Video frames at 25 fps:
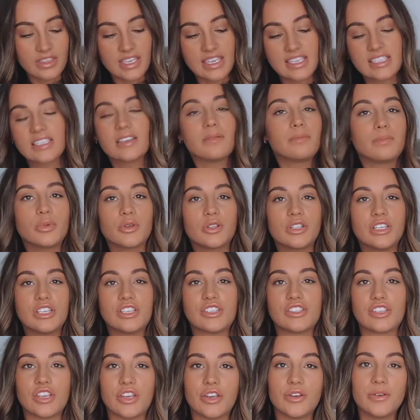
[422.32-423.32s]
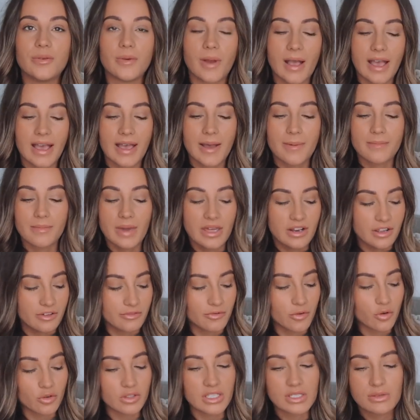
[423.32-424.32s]
this bodysuit, and I
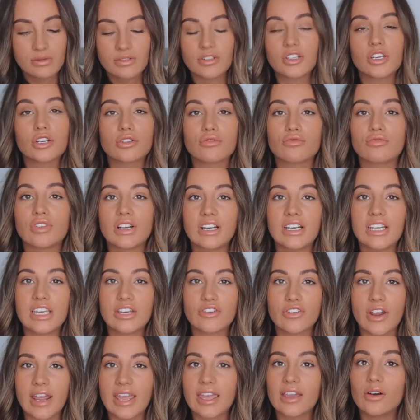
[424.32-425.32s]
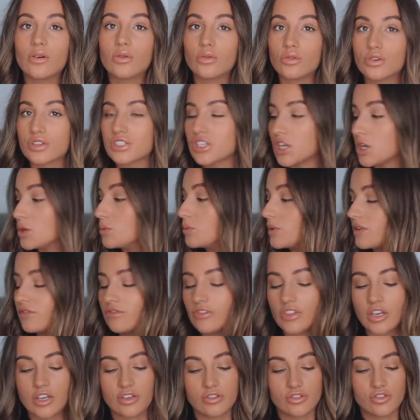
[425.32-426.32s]
thought this would look really great also
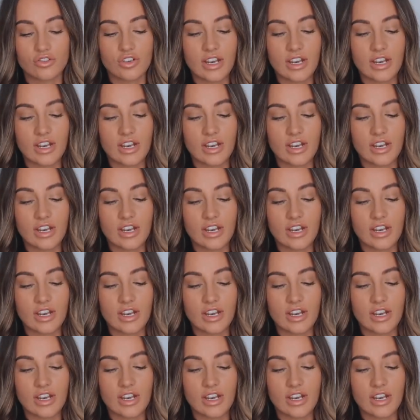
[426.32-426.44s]
with those